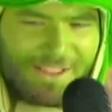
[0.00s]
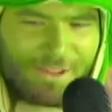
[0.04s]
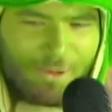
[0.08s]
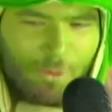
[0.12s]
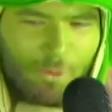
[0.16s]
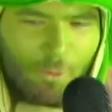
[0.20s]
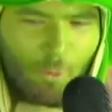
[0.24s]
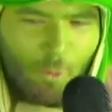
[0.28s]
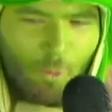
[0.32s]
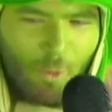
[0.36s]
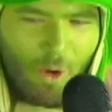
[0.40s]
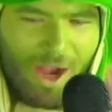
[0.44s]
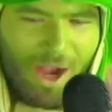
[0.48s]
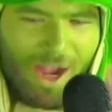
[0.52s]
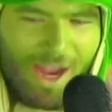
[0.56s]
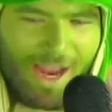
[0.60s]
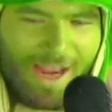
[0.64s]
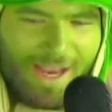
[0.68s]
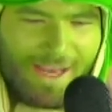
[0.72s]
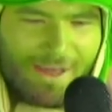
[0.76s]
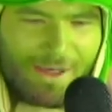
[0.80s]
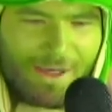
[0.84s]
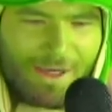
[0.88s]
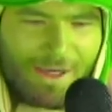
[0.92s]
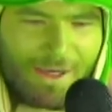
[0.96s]

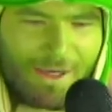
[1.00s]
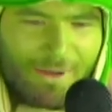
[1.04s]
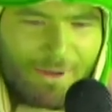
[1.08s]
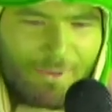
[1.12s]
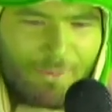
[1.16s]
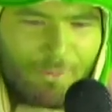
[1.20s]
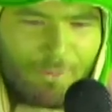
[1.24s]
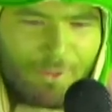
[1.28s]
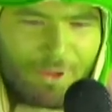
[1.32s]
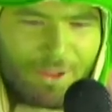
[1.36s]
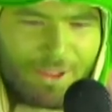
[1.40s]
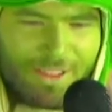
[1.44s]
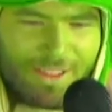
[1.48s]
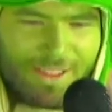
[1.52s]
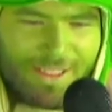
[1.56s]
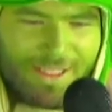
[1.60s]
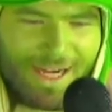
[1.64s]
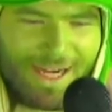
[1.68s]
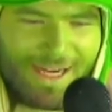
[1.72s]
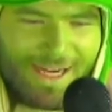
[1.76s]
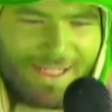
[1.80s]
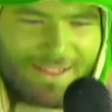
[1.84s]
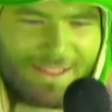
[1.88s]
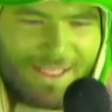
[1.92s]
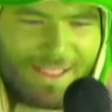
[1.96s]
why would a
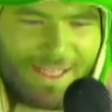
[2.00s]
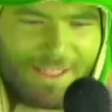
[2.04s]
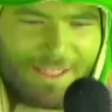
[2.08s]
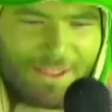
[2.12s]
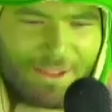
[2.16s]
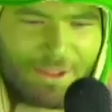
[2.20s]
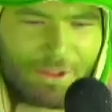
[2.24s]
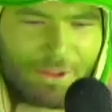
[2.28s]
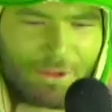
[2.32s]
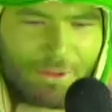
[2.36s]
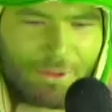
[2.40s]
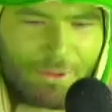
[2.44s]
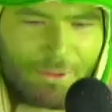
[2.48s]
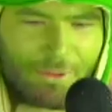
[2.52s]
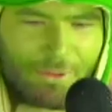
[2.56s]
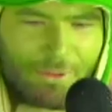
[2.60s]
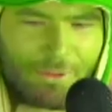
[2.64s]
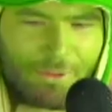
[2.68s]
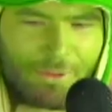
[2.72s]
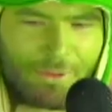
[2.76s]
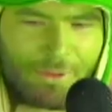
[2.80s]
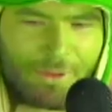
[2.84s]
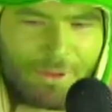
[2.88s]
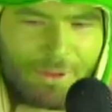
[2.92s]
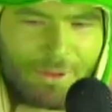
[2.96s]
guy like
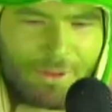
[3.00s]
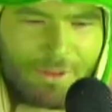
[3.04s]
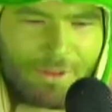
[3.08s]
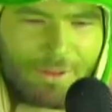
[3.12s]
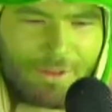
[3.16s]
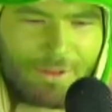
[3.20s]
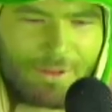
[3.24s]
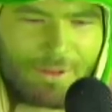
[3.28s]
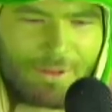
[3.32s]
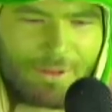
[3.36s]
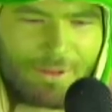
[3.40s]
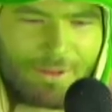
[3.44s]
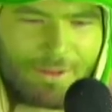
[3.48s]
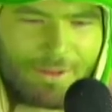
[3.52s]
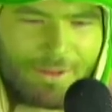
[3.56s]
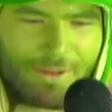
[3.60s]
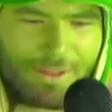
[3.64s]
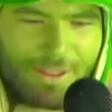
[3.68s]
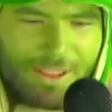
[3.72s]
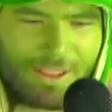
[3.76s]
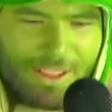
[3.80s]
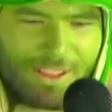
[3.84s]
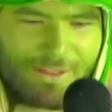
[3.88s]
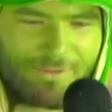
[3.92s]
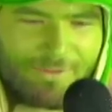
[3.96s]
you
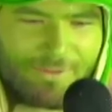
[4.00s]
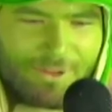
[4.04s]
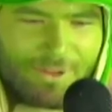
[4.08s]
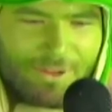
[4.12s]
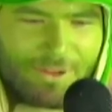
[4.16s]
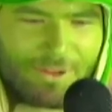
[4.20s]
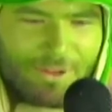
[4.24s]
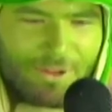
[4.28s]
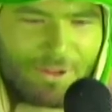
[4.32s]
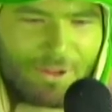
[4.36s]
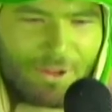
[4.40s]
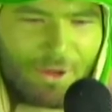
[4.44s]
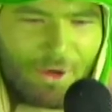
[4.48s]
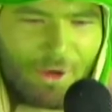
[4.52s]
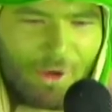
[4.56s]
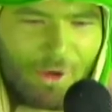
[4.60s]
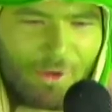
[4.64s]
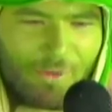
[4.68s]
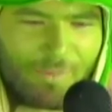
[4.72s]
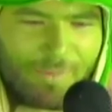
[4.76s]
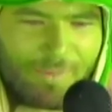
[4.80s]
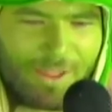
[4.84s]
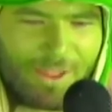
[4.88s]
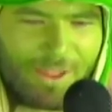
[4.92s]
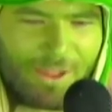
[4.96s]
even
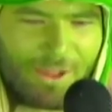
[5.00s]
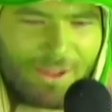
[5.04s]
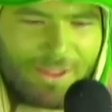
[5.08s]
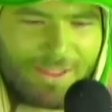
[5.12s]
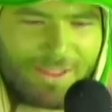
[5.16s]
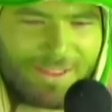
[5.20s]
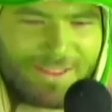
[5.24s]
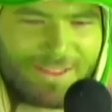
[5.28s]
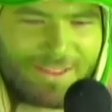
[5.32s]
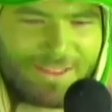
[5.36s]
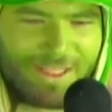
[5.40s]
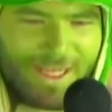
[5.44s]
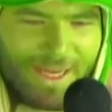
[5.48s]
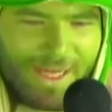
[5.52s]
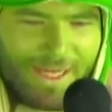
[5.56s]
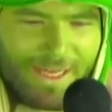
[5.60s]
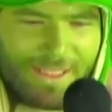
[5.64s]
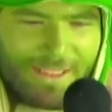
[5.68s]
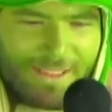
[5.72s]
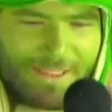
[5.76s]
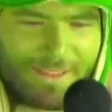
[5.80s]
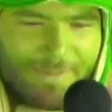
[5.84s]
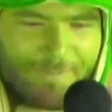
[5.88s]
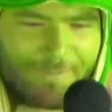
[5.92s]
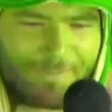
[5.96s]
call me on a
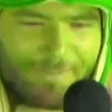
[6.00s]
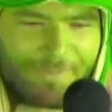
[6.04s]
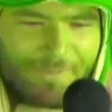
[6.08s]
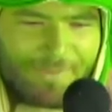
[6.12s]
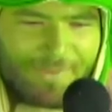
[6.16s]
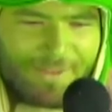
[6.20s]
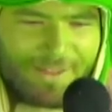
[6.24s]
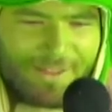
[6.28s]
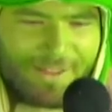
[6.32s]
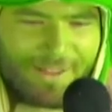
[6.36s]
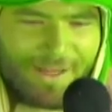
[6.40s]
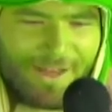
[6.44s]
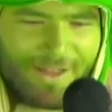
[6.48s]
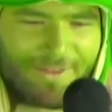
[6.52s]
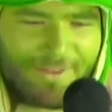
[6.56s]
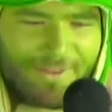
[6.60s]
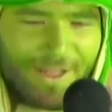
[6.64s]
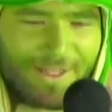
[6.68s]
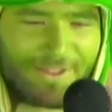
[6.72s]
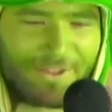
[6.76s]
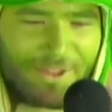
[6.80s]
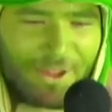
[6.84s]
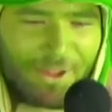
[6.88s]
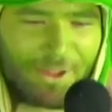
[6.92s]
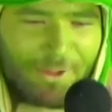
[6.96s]
date? And
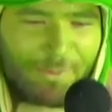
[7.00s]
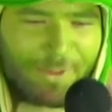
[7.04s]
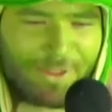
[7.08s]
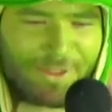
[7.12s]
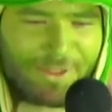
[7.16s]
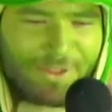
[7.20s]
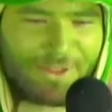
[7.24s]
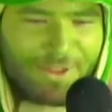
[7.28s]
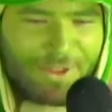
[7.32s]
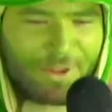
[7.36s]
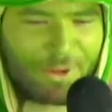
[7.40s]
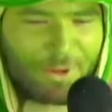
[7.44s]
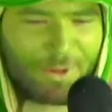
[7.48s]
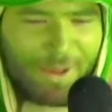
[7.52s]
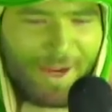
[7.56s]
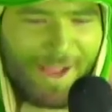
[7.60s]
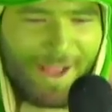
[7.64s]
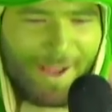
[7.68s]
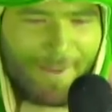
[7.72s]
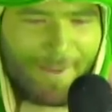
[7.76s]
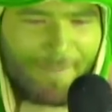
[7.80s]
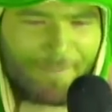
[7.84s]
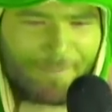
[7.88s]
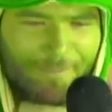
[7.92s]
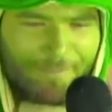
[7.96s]
that's always the
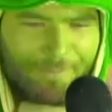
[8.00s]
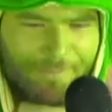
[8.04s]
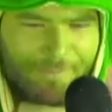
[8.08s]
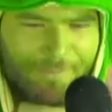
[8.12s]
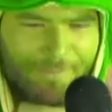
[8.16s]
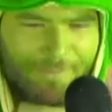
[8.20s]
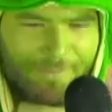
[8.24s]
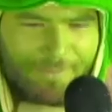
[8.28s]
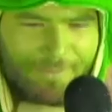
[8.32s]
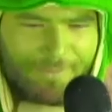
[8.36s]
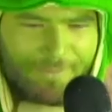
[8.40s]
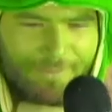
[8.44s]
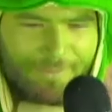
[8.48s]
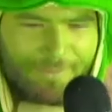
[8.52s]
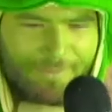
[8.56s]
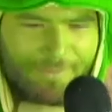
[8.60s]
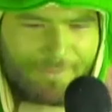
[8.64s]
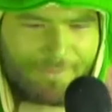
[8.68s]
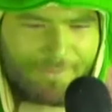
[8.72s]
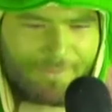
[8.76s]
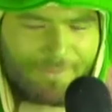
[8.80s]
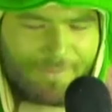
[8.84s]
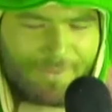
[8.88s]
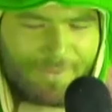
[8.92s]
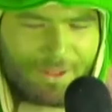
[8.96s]
trap.
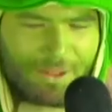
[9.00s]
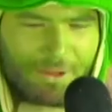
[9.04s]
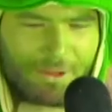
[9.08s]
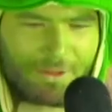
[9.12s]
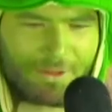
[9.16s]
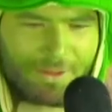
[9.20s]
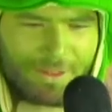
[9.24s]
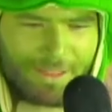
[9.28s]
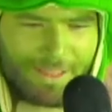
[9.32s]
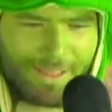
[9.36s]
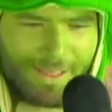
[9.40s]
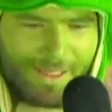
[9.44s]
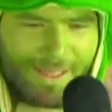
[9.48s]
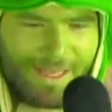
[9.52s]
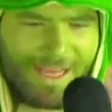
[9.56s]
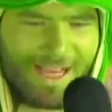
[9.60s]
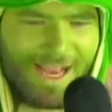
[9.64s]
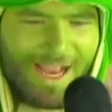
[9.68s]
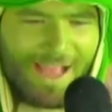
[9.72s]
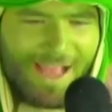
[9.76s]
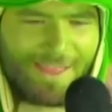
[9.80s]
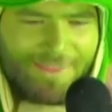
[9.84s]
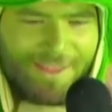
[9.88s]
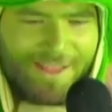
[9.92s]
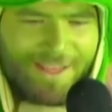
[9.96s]
Okay.
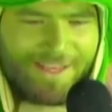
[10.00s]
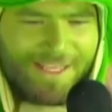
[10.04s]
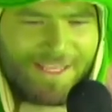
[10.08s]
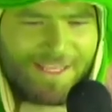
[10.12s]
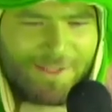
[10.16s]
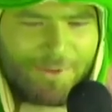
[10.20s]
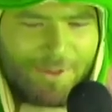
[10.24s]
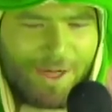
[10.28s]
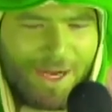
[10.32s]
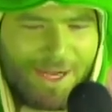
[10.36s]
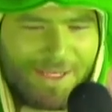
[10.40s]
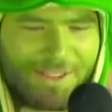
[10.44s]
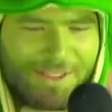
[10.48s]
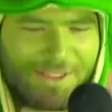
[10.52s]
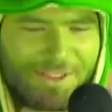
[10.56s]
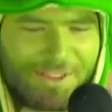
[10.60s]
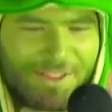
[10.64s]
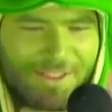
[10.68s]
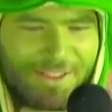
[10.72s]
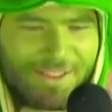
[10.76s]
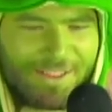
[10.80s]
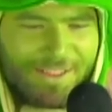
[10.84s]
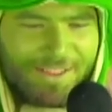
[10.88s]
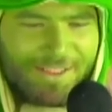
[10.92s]
And then he writes,